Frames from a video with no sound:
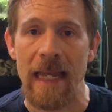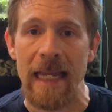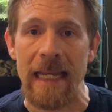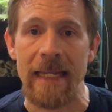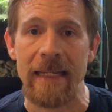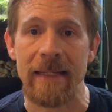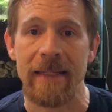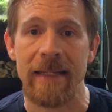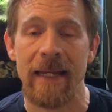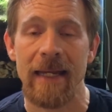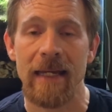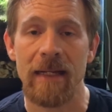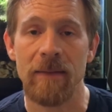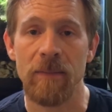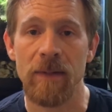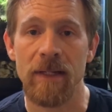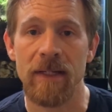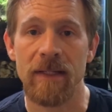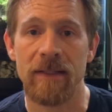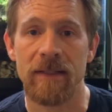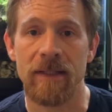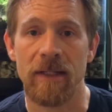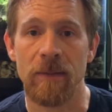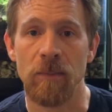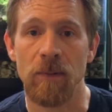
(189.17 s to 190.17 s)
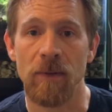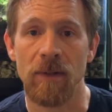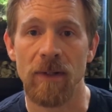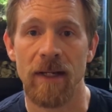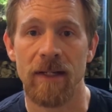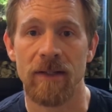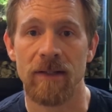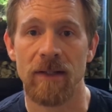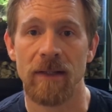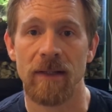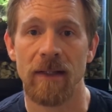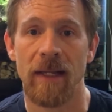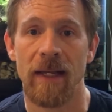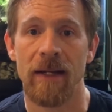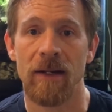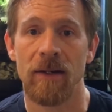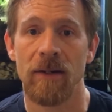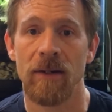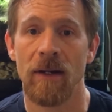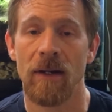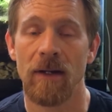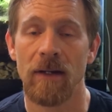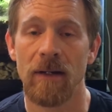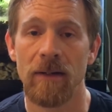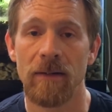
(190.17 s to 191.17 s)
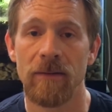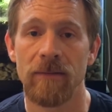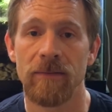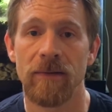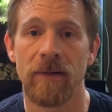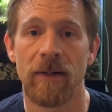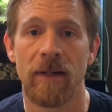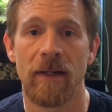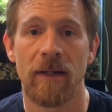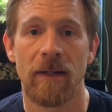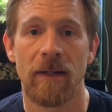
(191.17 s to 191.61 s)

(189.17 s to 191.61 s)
It can be as simple as a layer of